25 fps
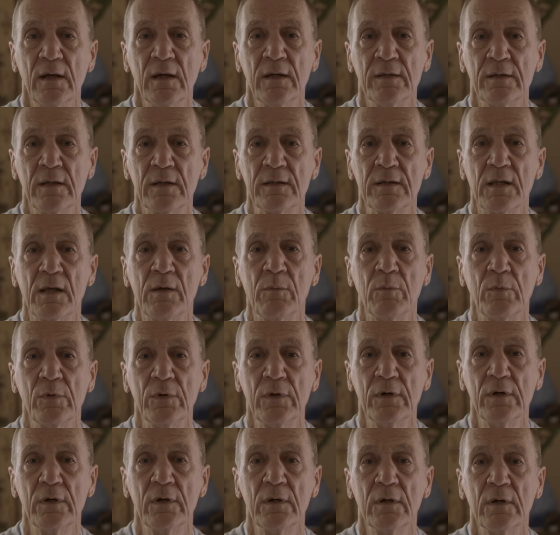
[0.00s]
and that there
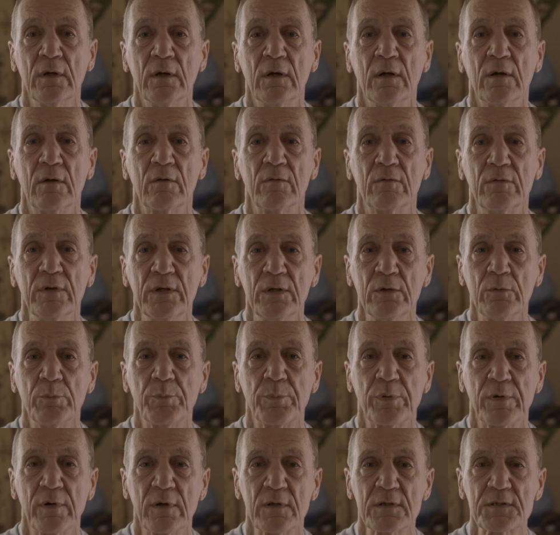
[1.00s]
were real
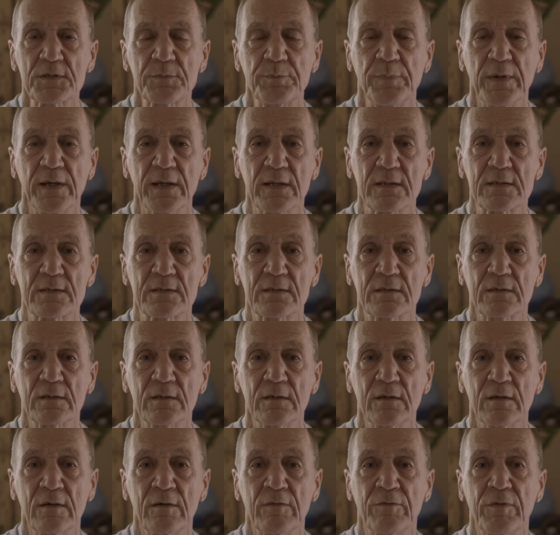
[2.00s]
prospects
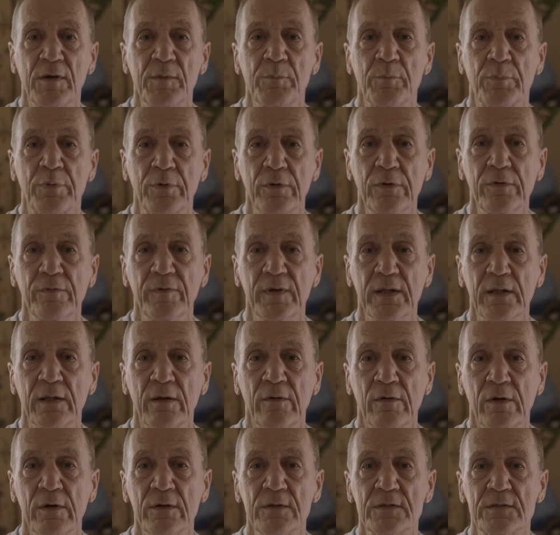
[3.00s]
of improving
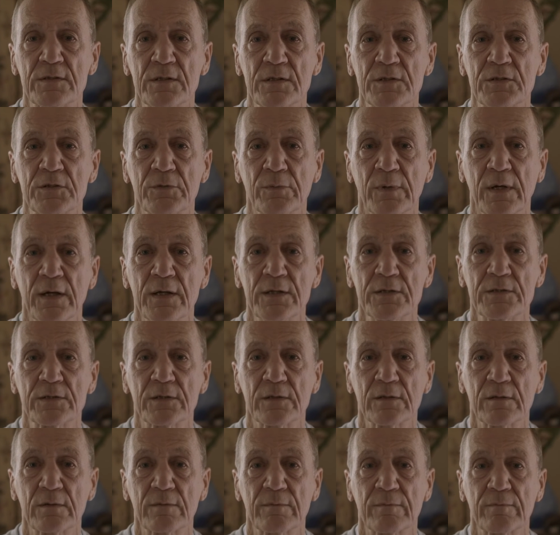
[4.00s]
their own
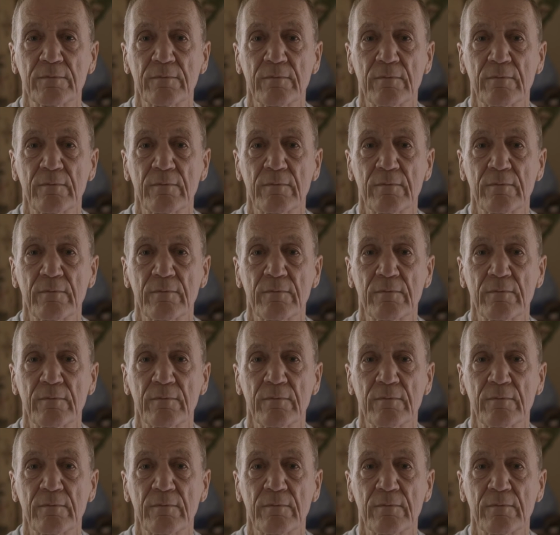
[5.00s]
situation.